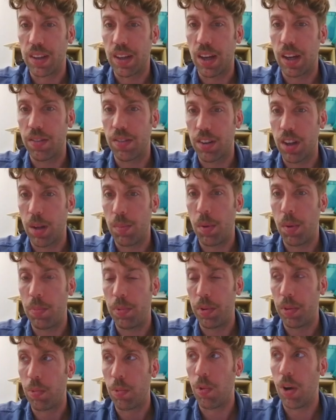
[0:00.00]
of come up
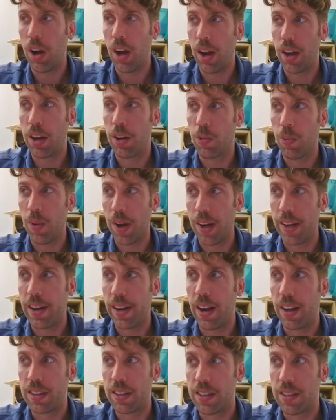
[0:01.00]
with why or why
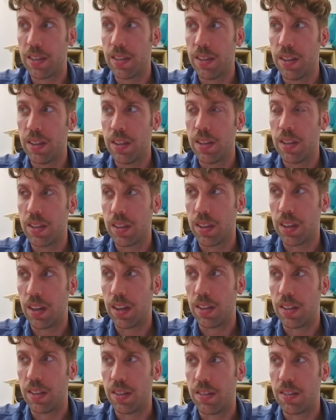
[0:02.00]
not.
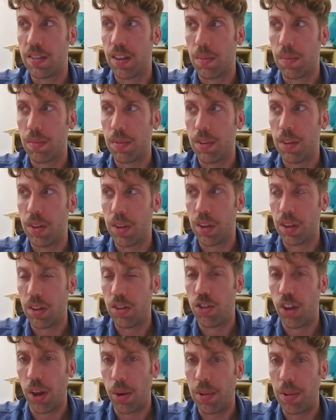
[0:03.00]
This is you can
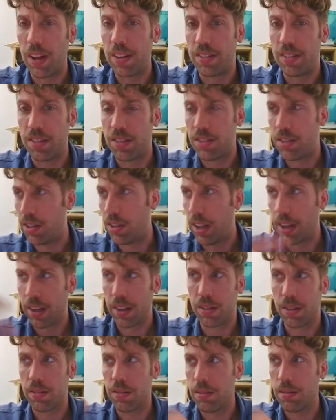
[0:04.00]
generalize this to
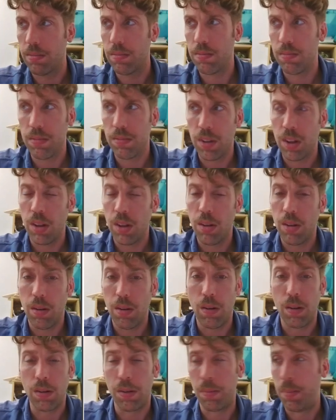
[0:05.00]
like
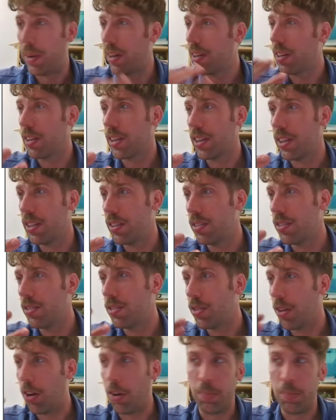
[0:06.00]
all
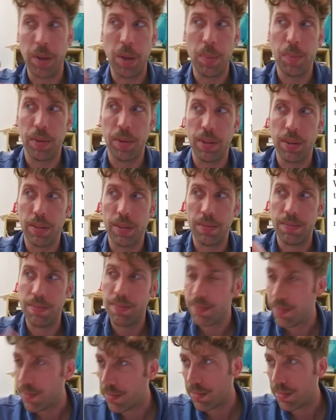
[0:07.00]
Americans, all people,
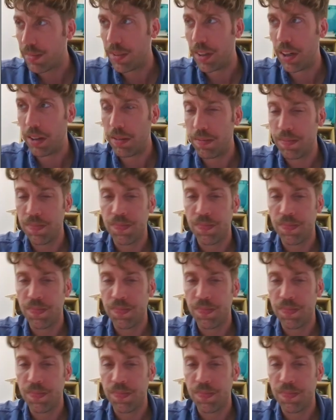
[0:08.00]
you know.